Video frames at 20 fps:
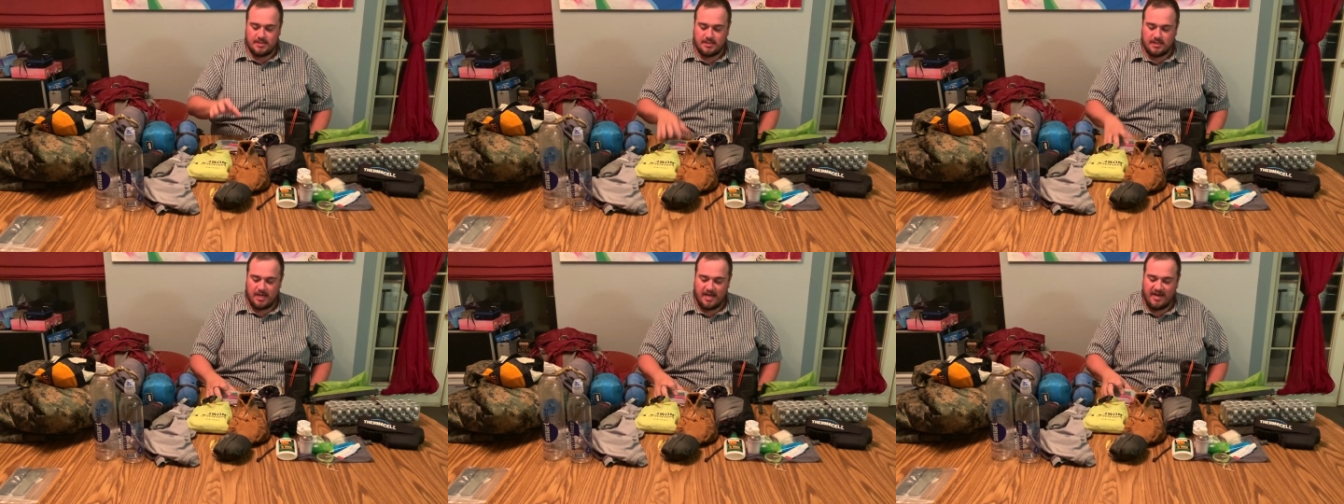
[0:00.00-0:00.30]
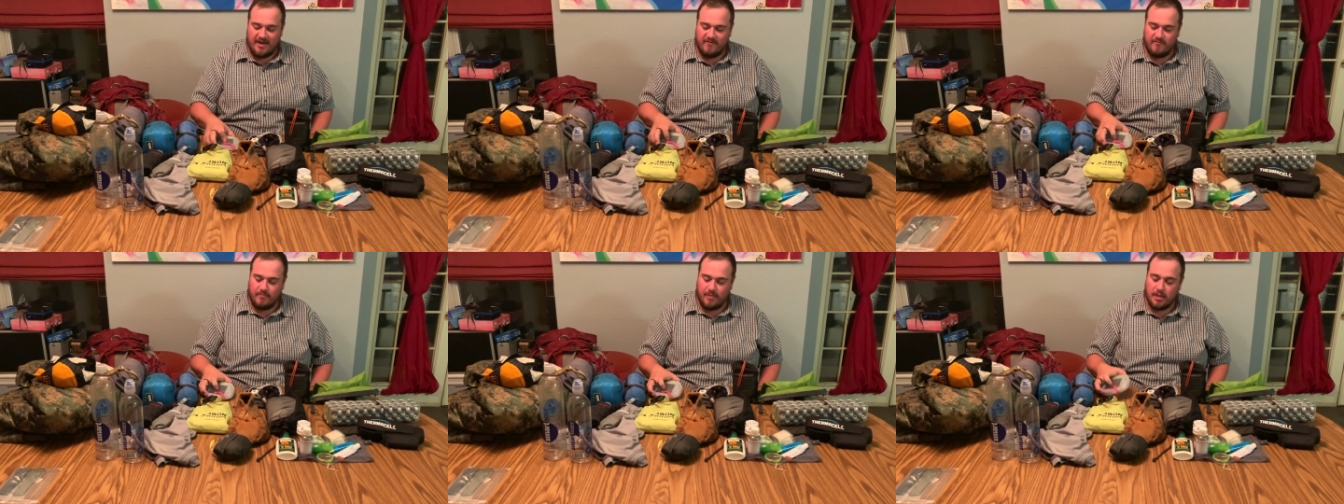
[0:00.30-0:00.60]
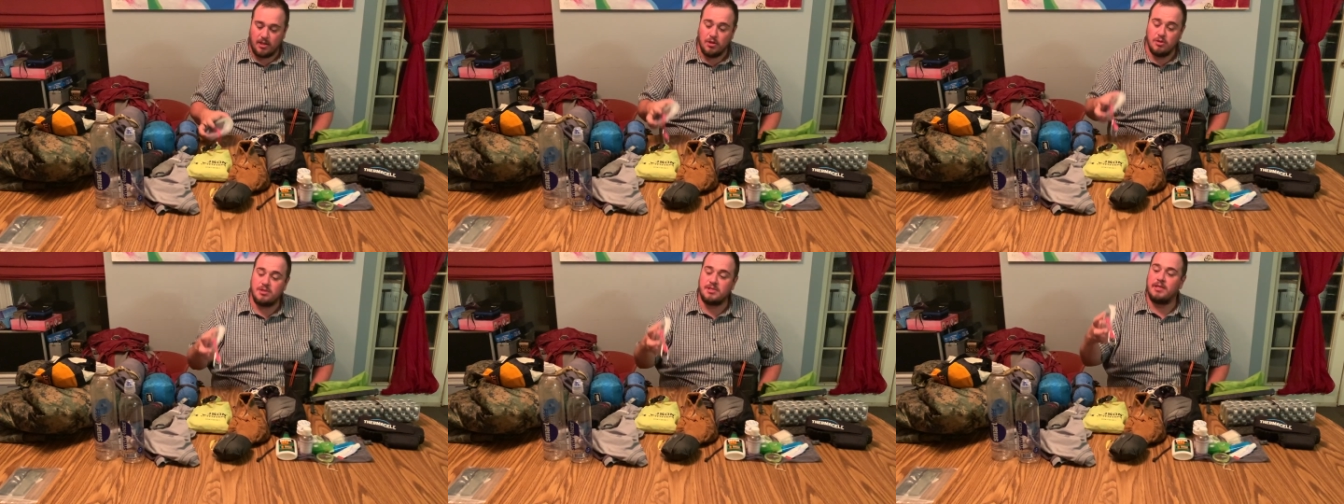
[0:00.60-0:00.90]
I have my
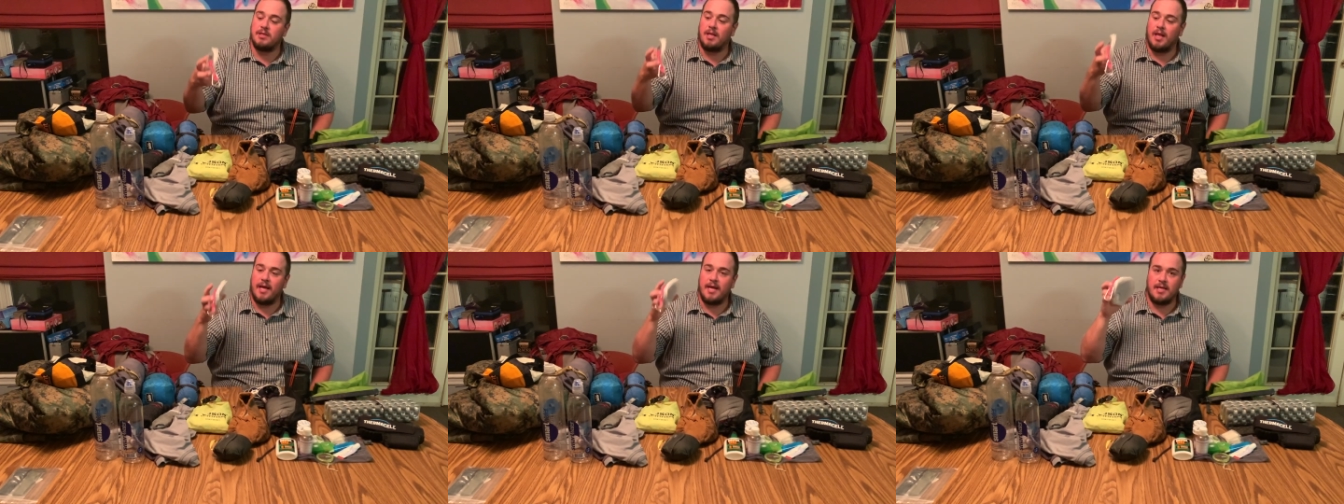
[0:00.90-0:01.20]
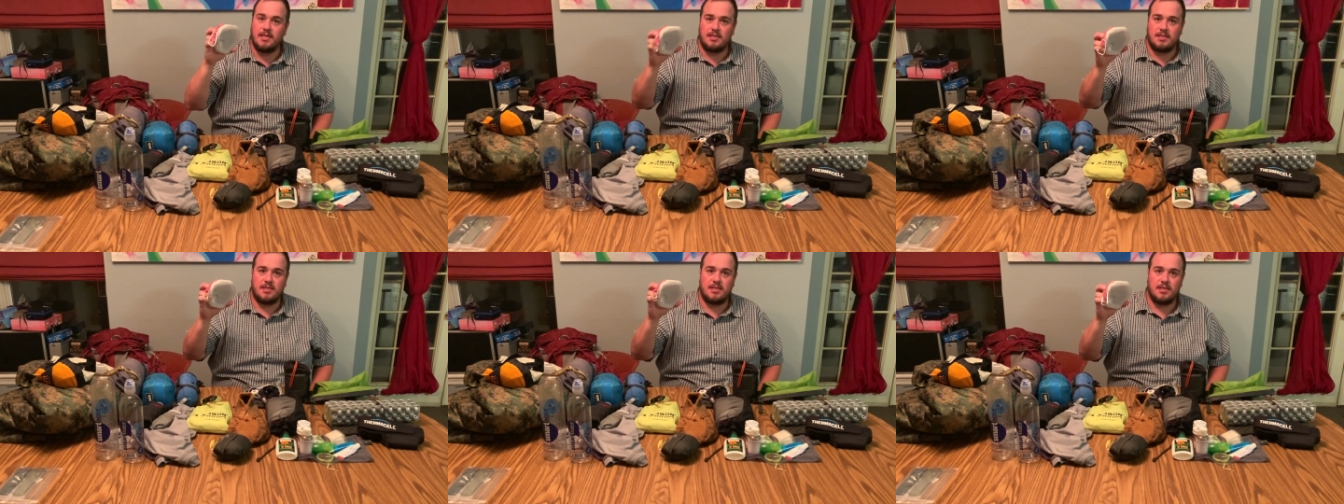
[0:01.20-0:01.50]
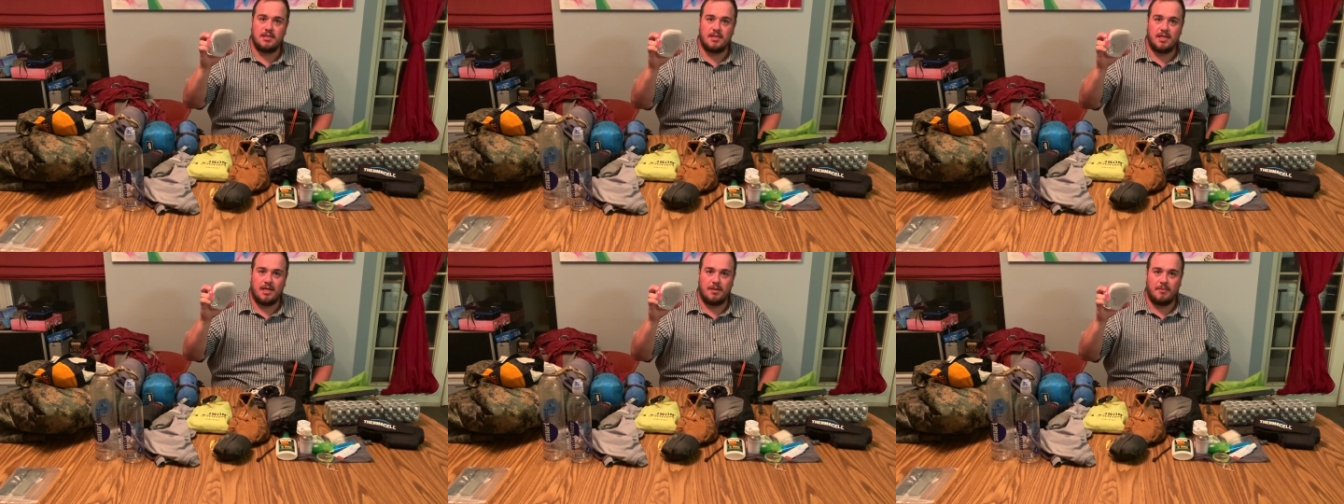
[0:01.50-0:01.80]
Lucy light
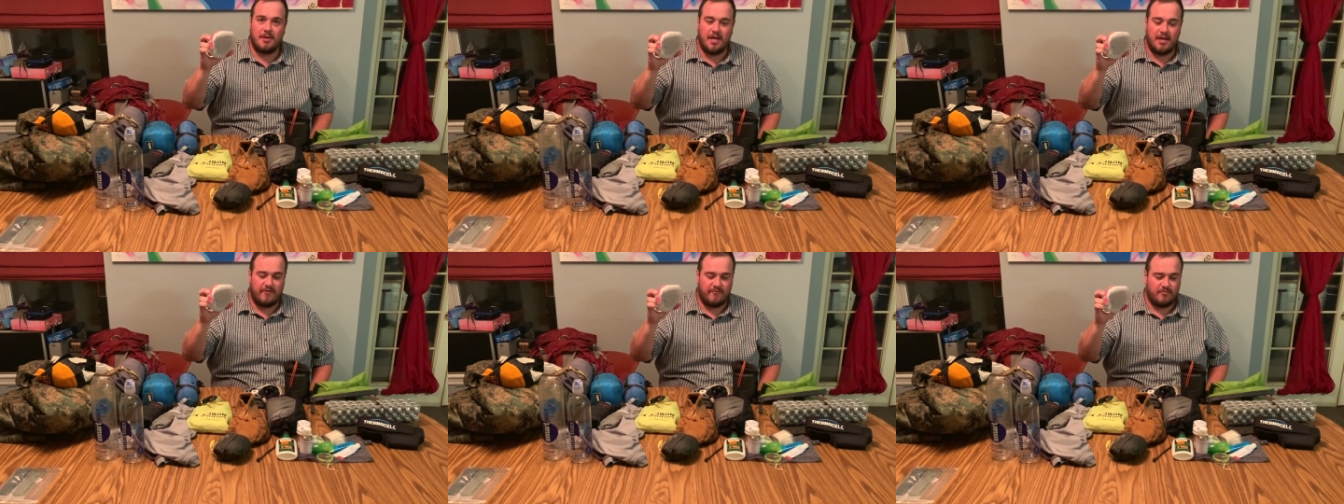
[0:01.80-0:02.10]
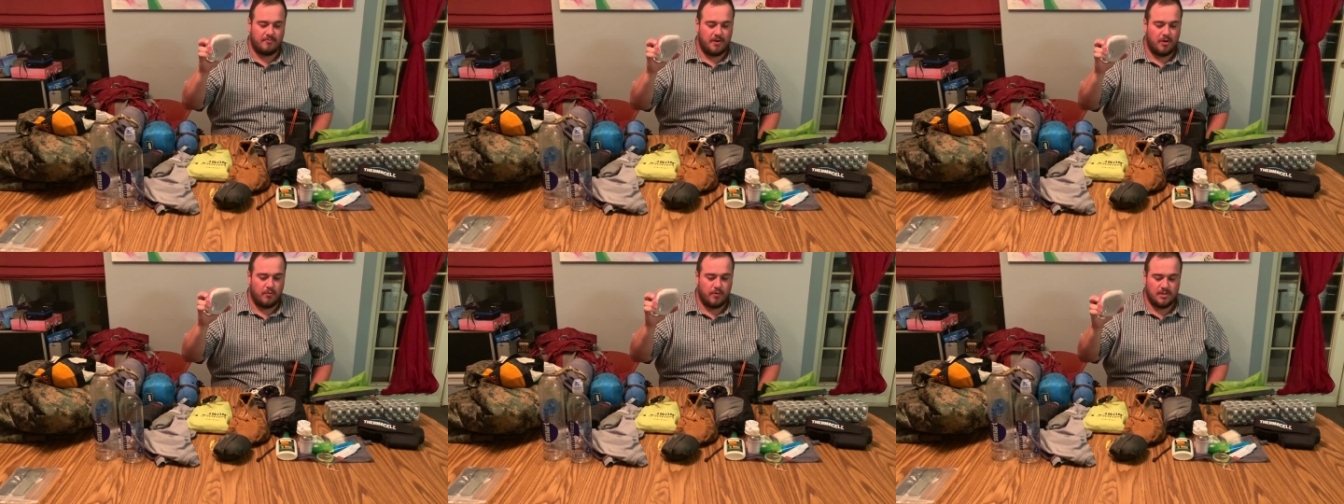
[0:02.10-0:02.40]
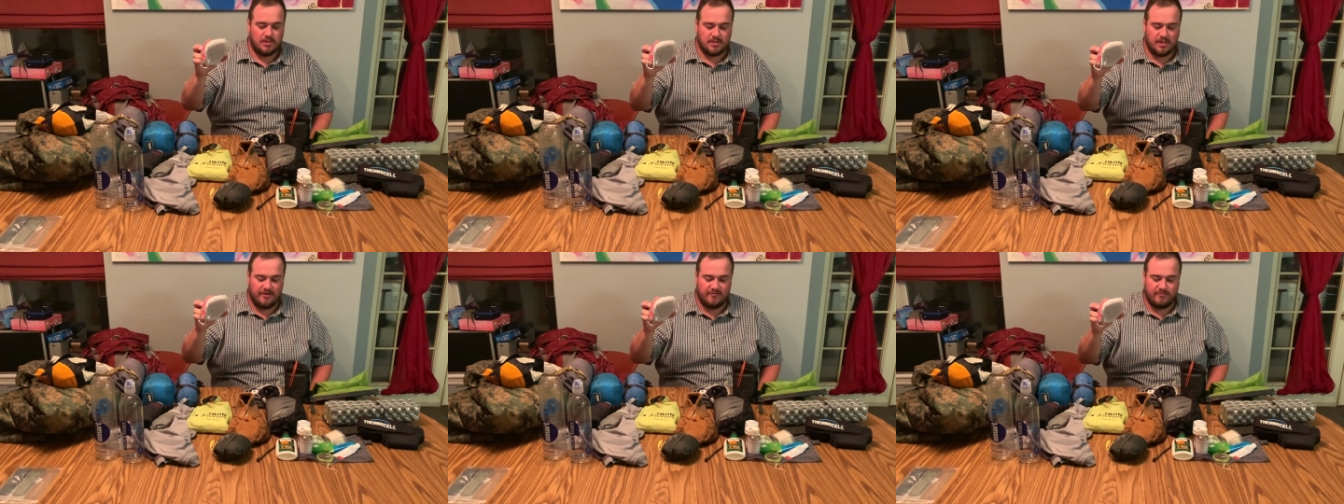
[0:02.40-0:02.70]
that I'm going to hang from my
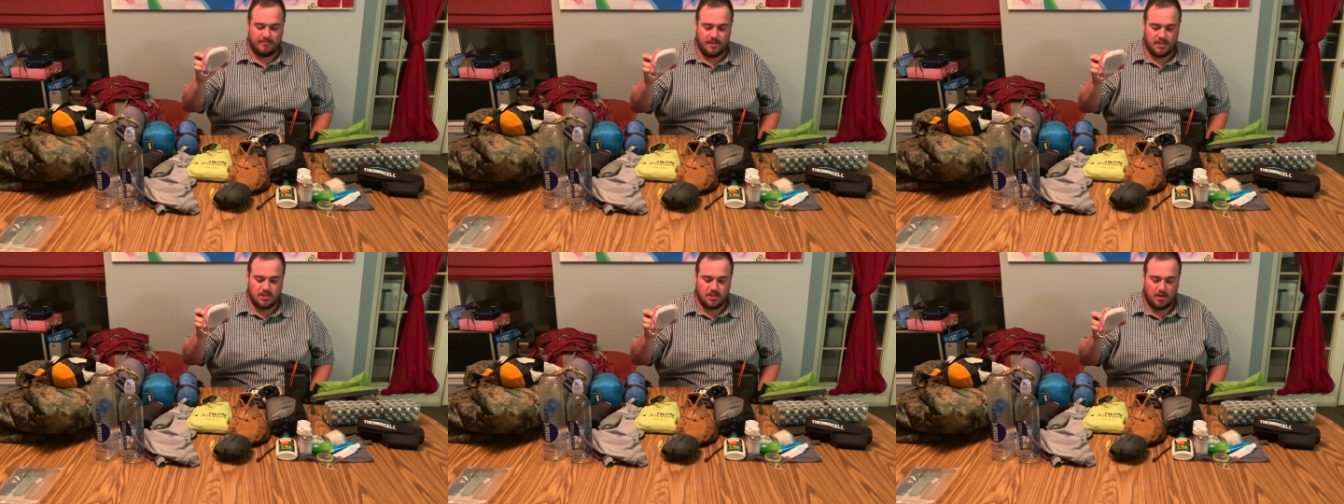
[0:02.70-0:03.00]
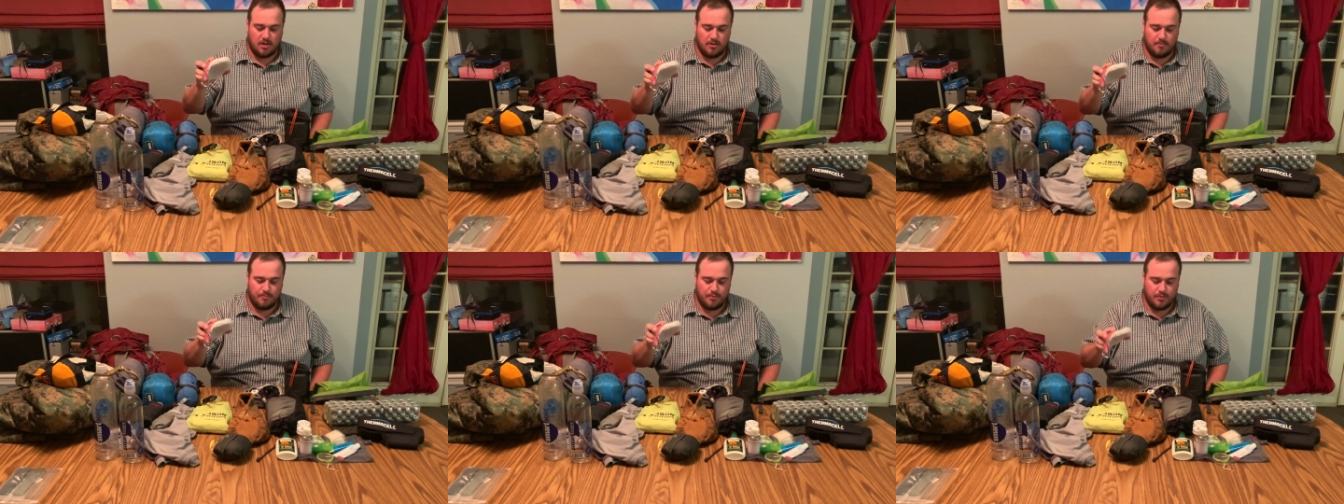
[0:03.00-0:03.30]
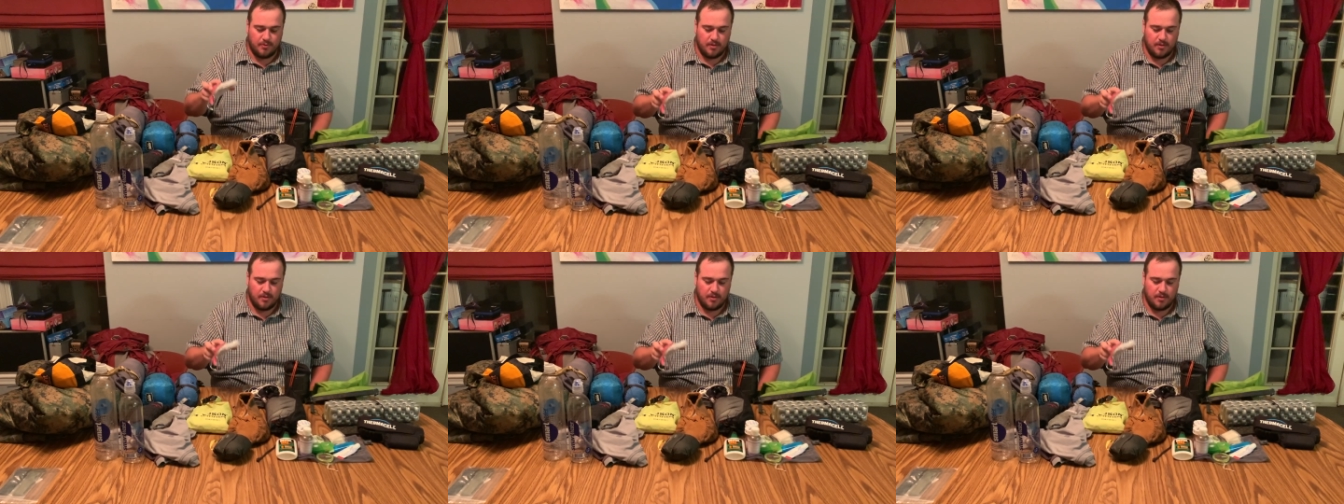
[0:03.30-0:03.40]
ridgeline for my tarp.